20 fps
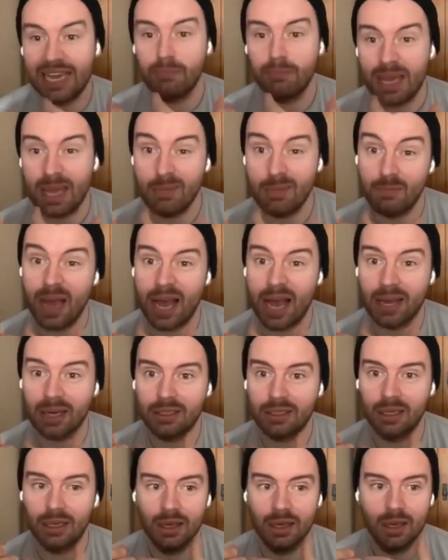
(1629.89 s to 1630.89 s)
in,
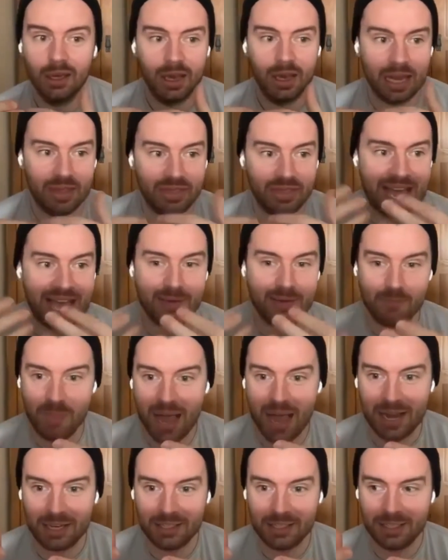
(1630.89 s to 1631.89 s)
impact. And that
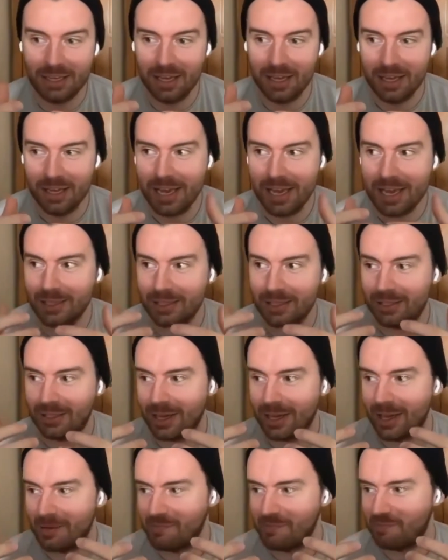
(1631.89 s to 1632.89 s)
impact
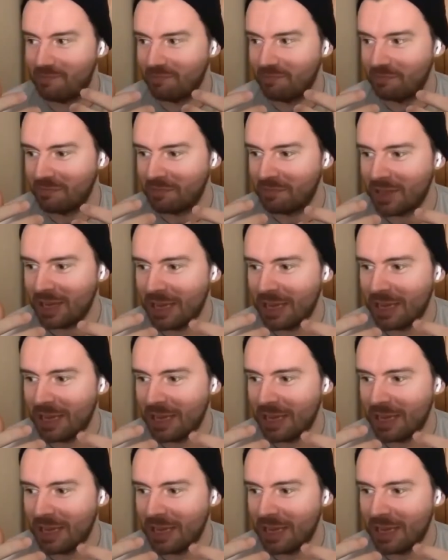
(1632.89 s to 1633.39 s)
is um,